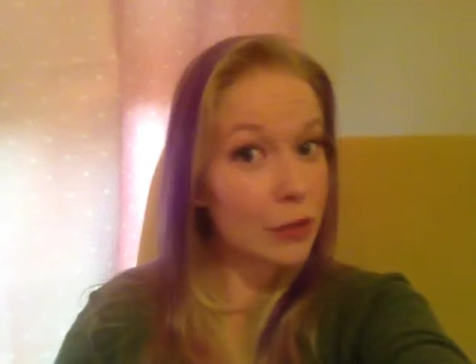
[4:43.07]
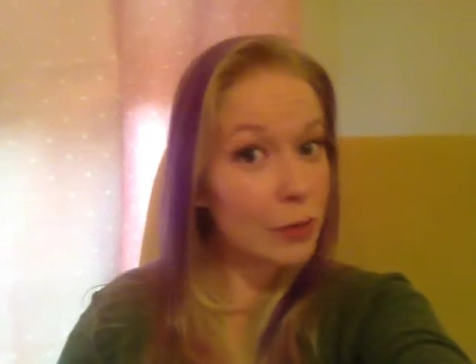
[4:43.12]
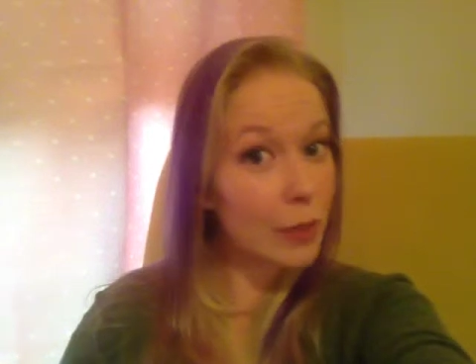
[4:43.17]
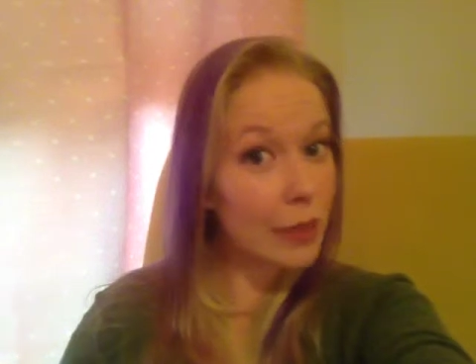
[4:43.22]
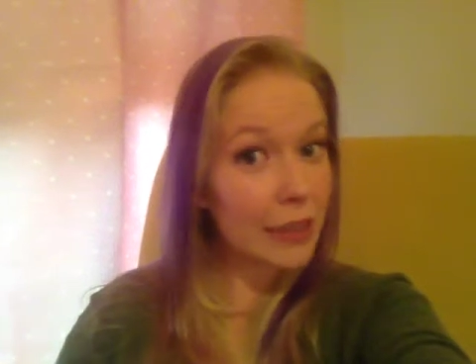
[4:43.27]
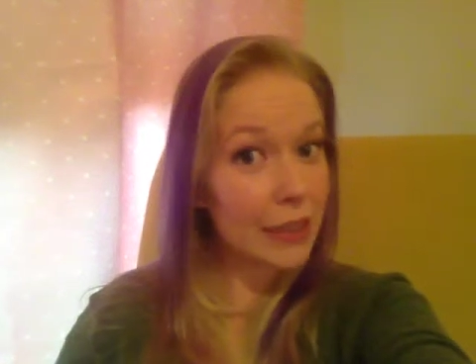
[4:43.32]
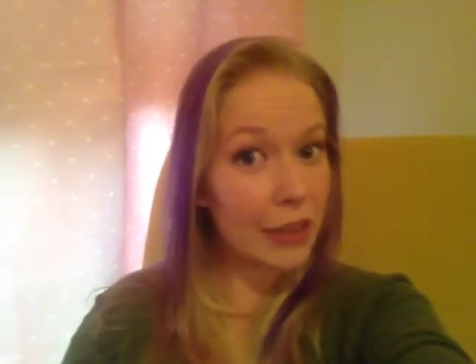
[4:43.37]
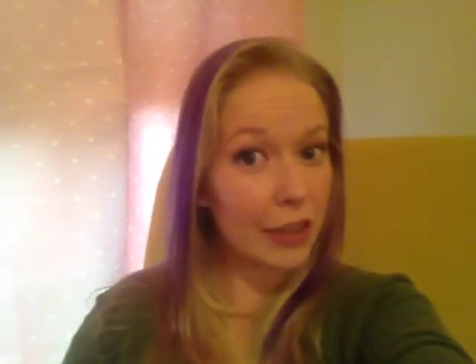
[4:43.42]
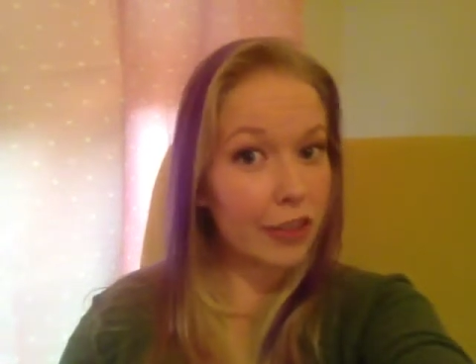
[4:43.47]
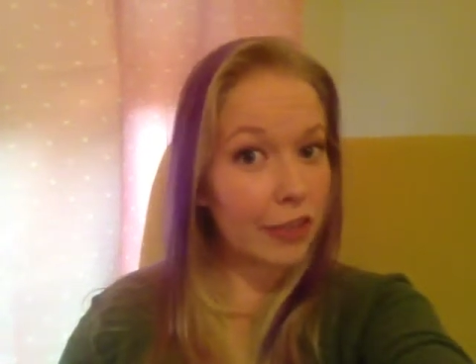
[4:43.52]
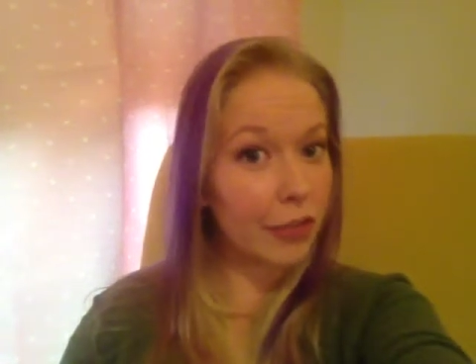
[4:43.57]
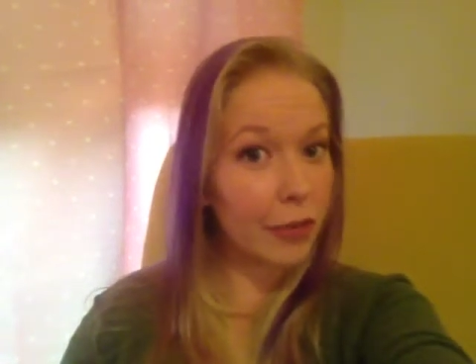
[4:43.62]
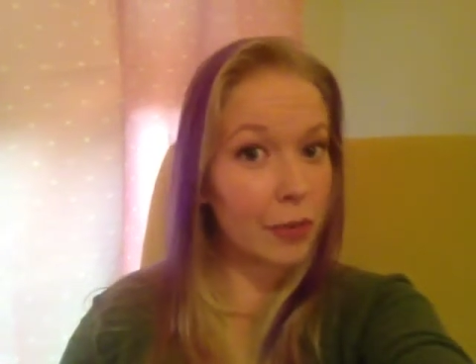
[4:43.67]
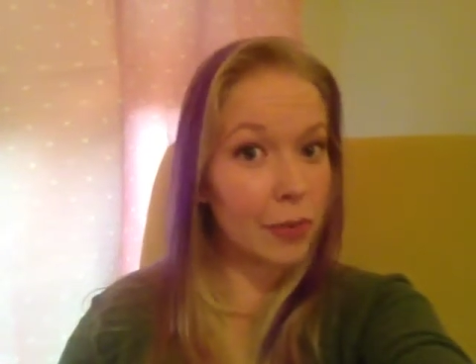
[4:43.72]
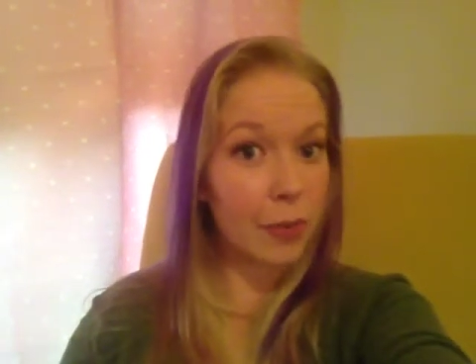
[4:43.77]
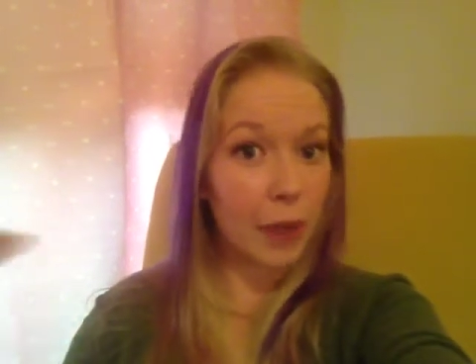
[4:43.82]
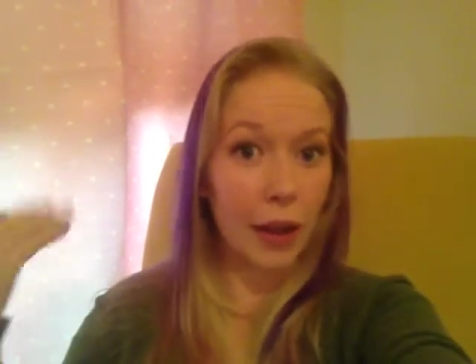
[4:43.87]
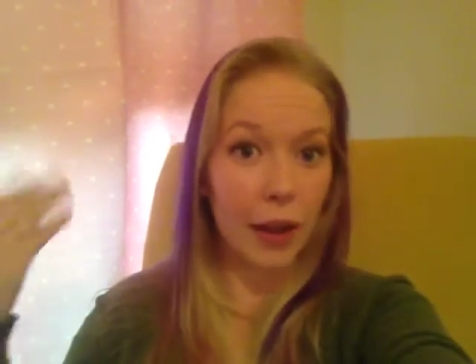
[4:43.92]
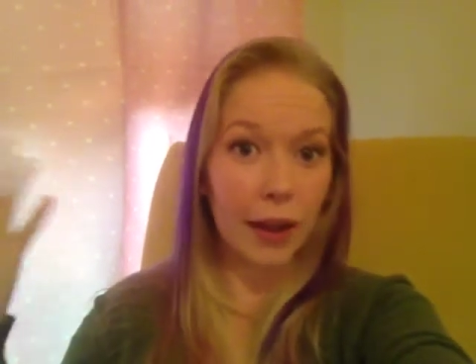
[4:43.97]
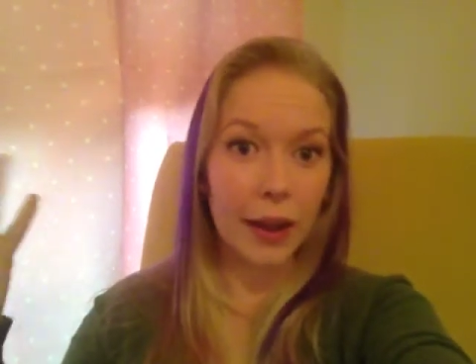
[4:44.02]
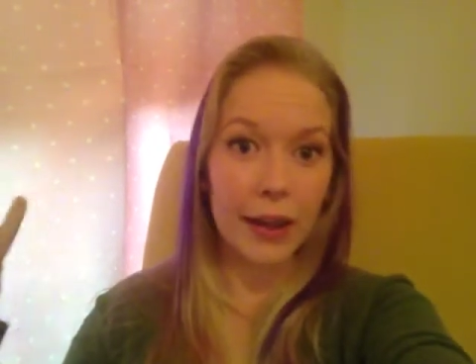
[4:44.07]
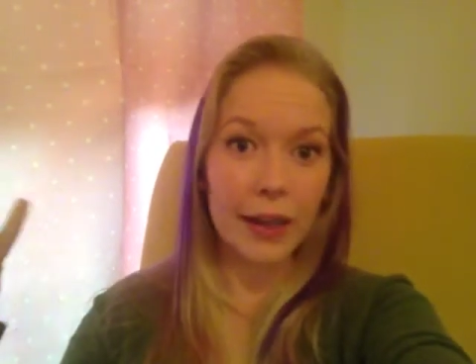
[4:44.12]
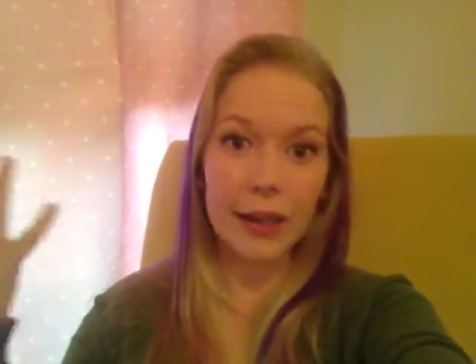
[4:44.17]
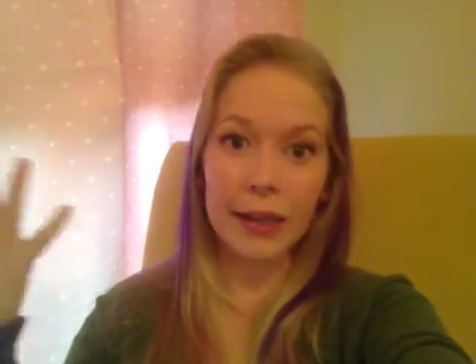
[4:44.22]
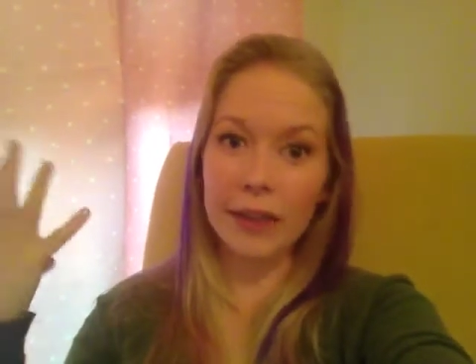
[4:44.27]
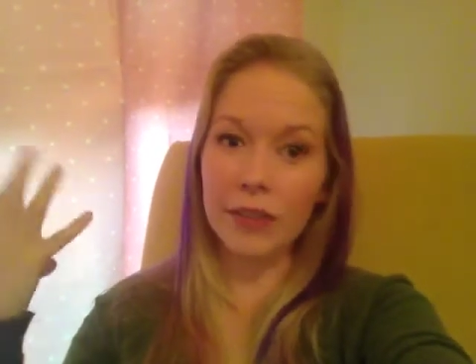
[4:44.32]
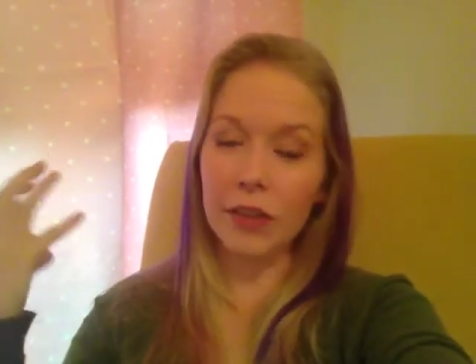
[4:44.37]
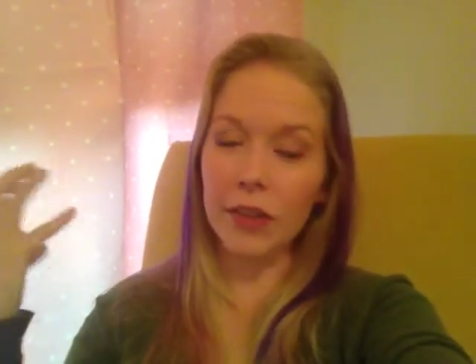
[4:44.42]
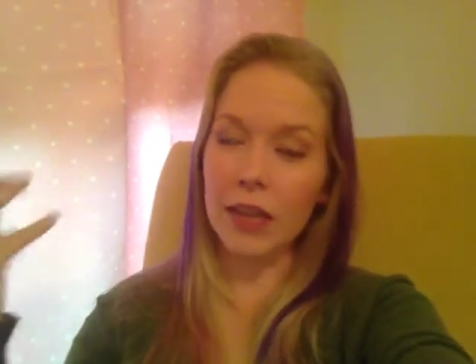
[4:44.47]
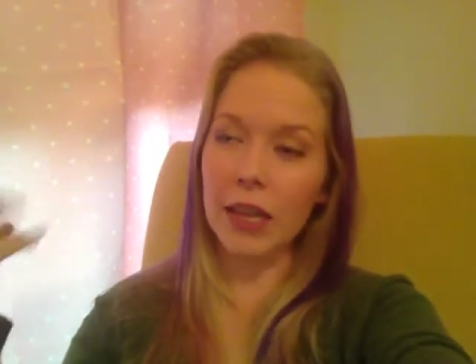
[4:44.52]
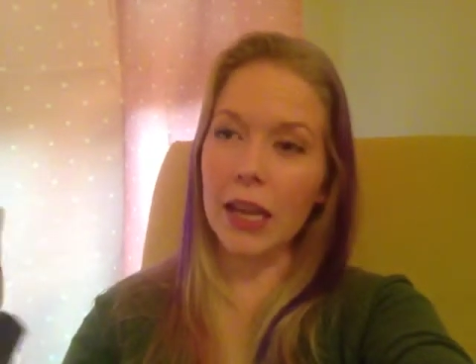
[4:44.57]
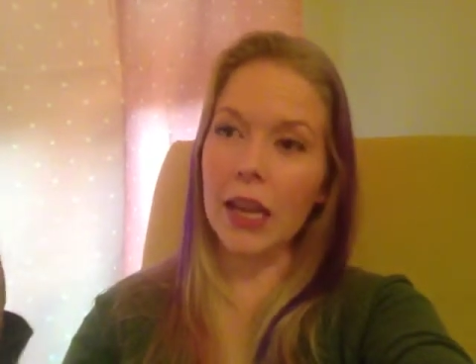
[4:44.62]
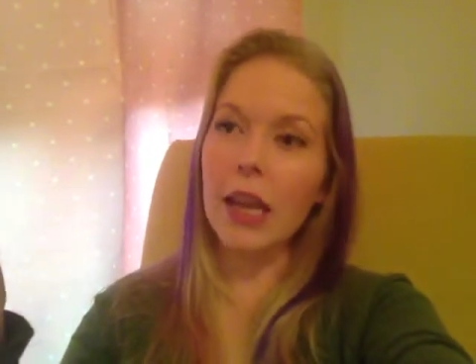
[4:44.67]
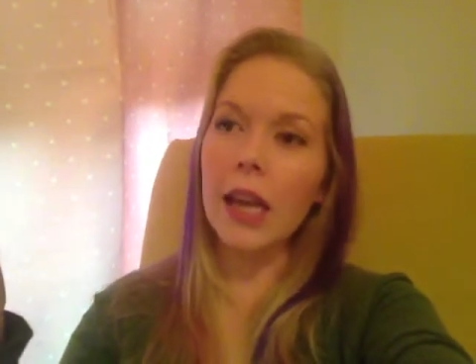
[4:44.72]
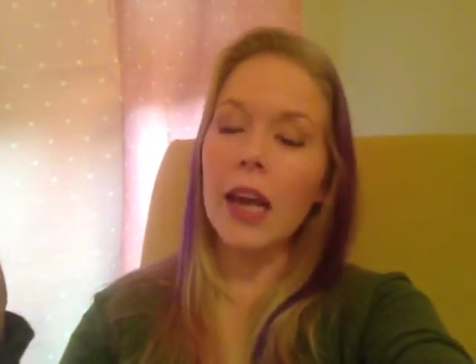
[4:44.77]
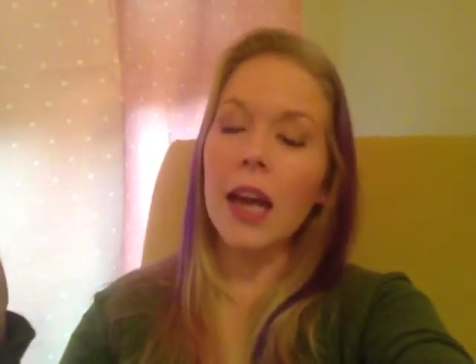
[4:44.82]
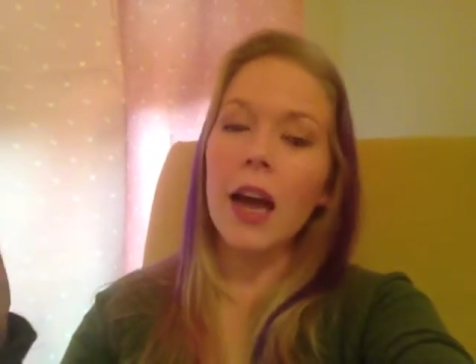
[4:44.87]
to myself from behind and everything,